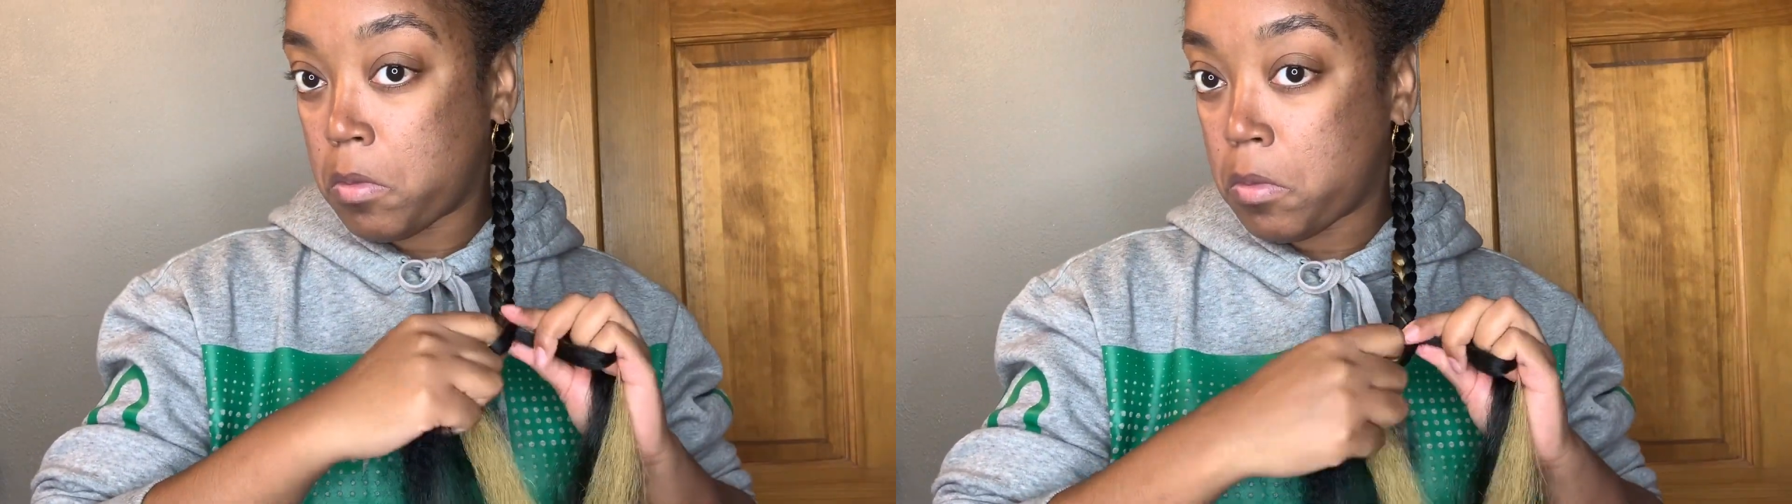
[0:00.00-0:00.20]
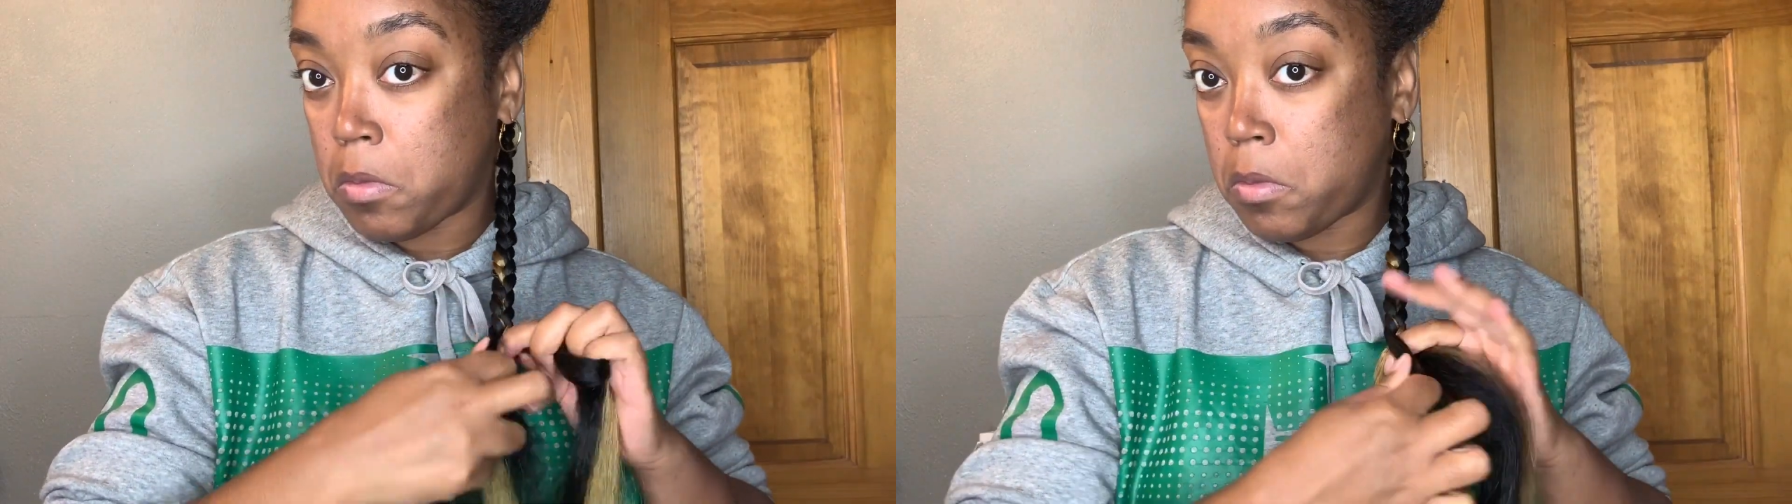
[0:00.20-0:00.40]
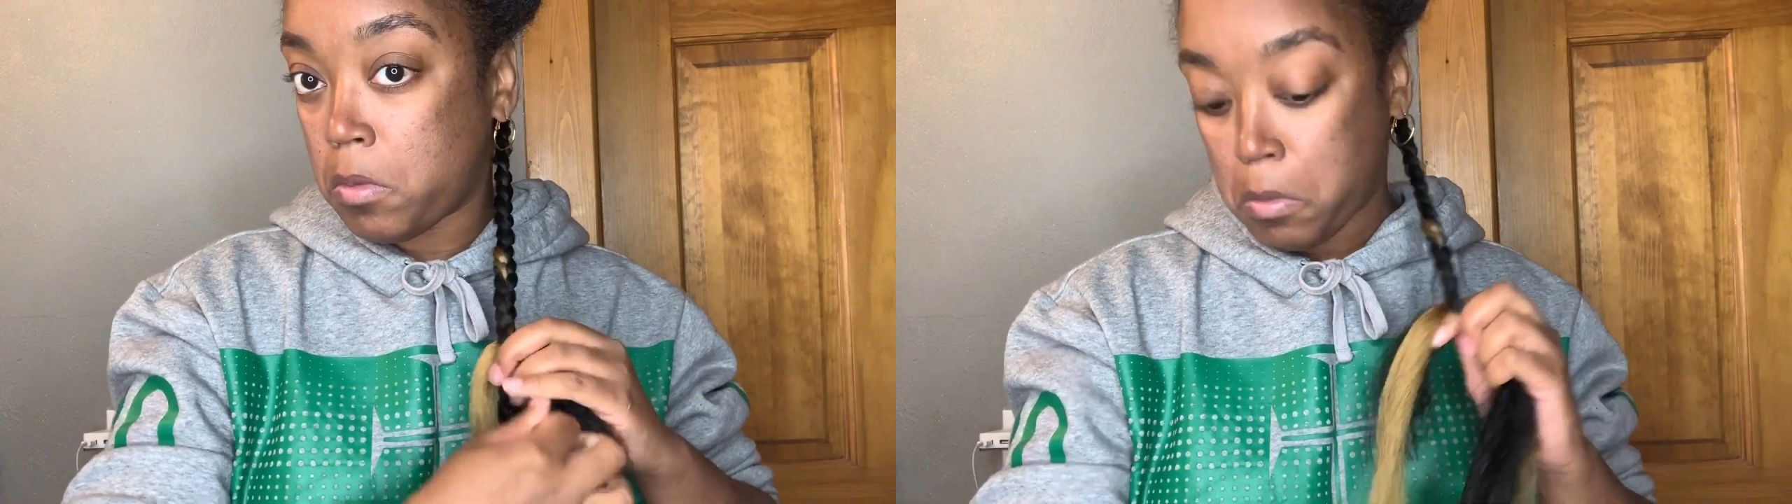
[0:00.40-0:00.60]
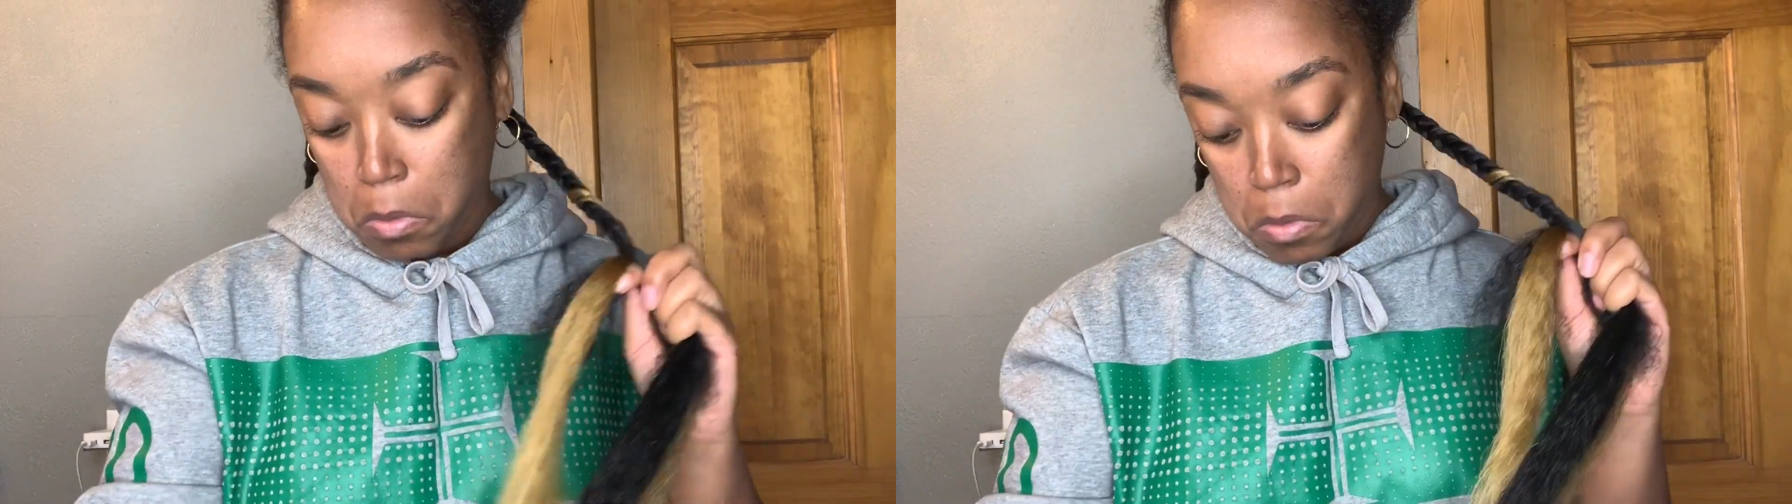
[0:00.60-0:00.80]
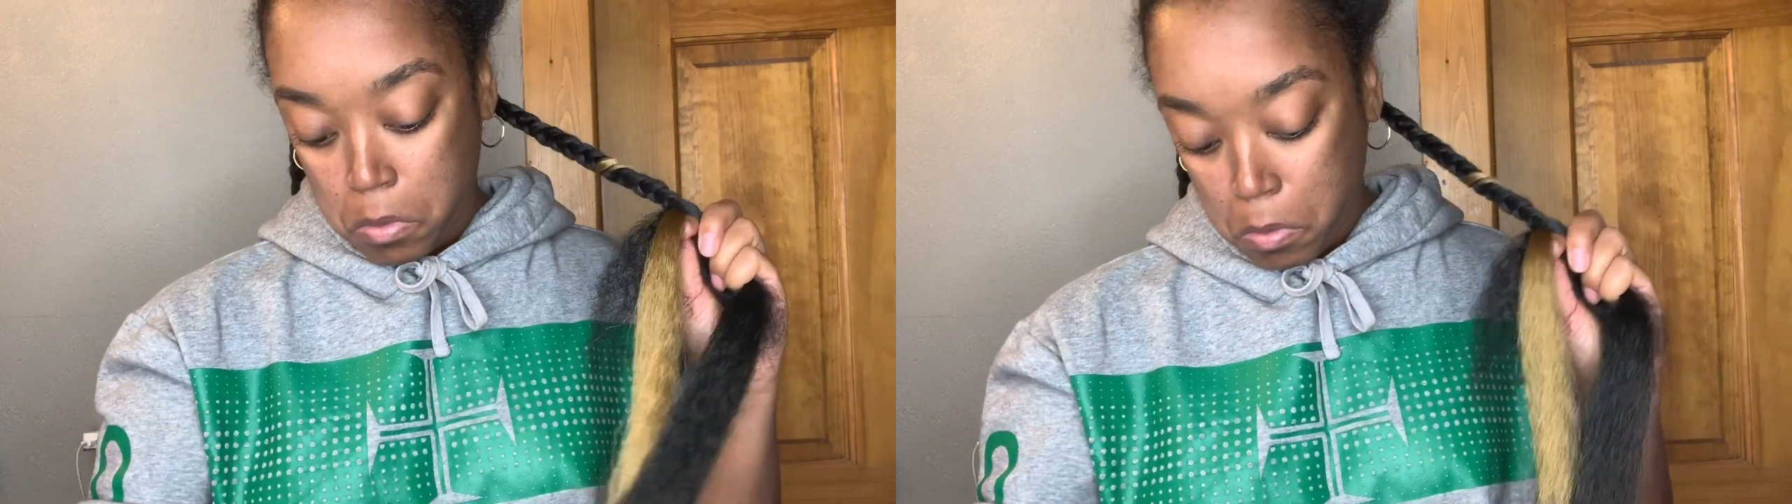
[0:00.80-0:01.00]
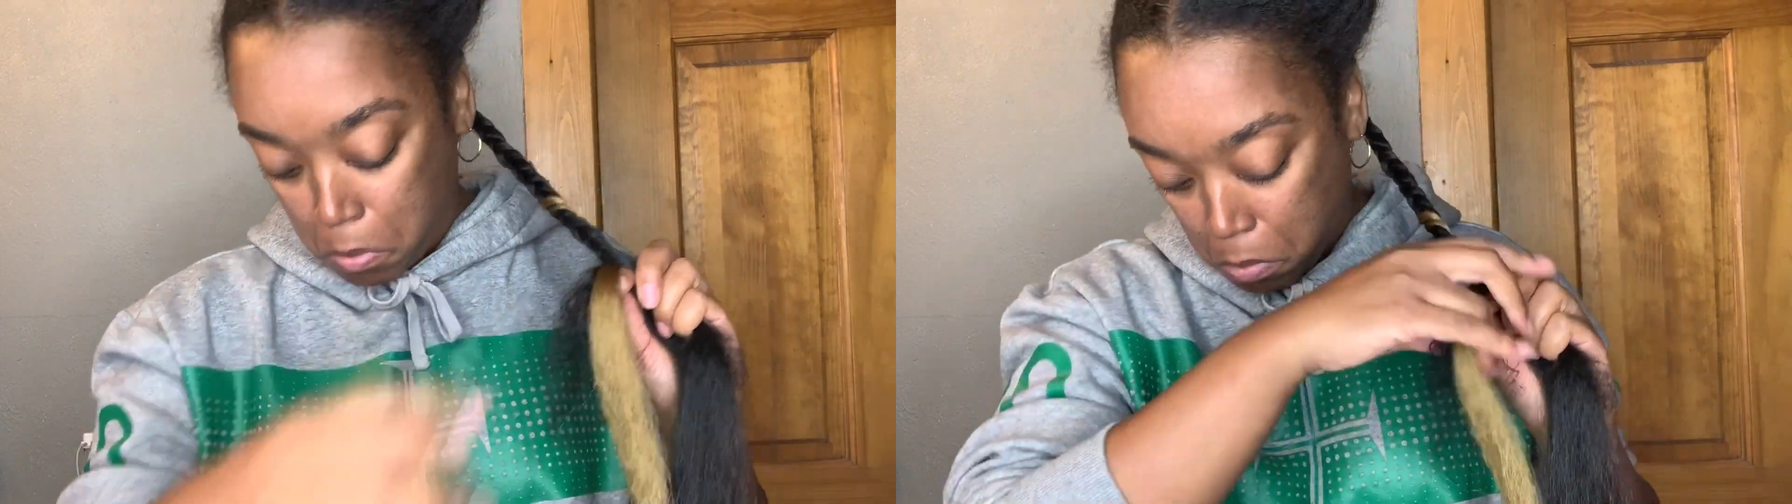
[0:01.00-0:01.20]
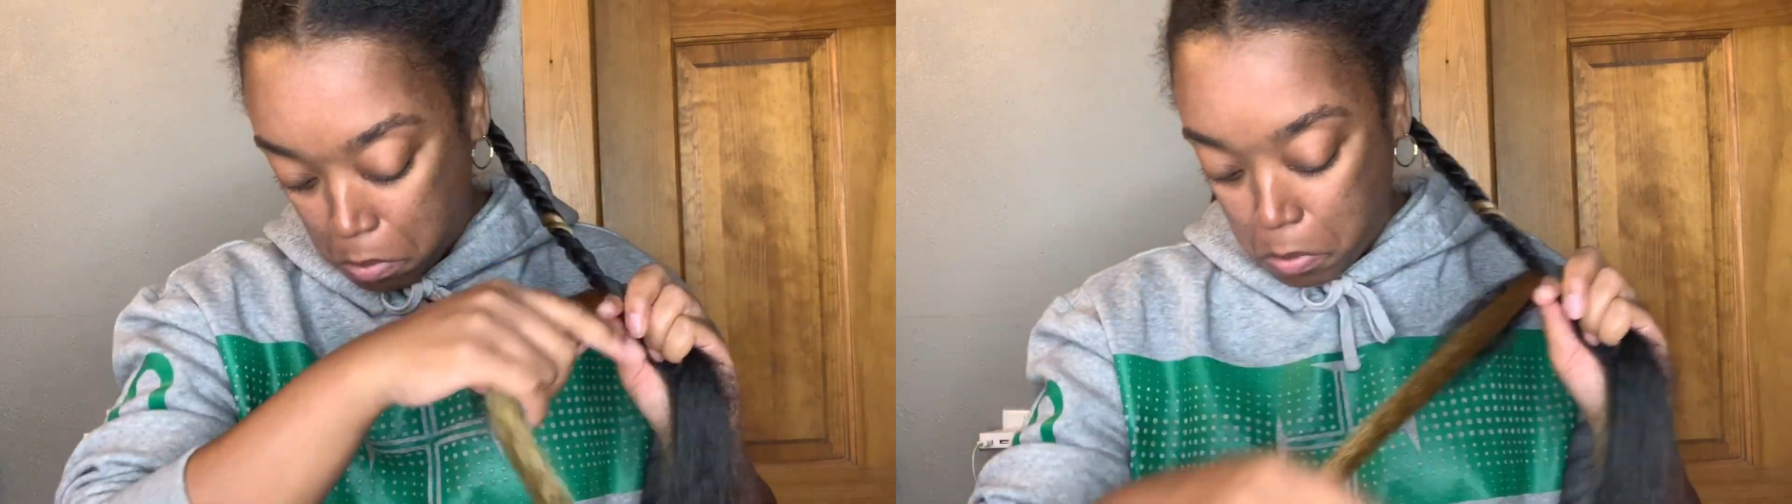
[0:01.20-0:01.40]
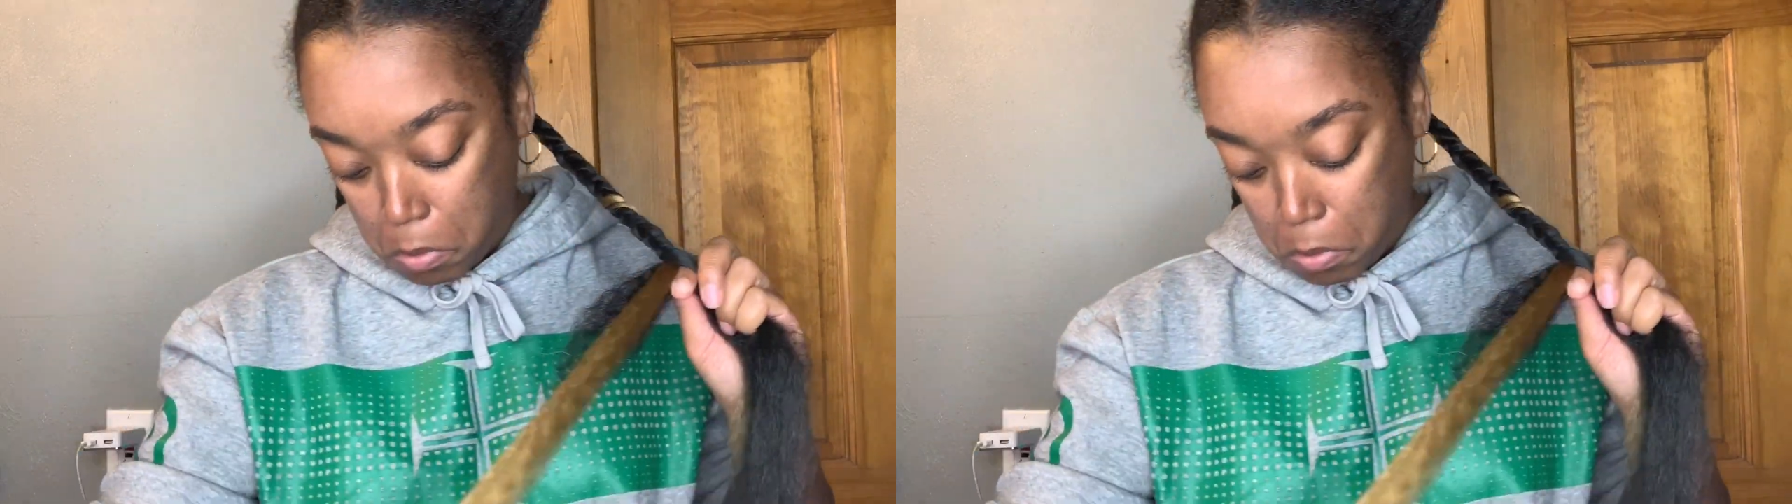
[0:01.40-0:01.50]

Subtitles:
for each braid, 2 pieces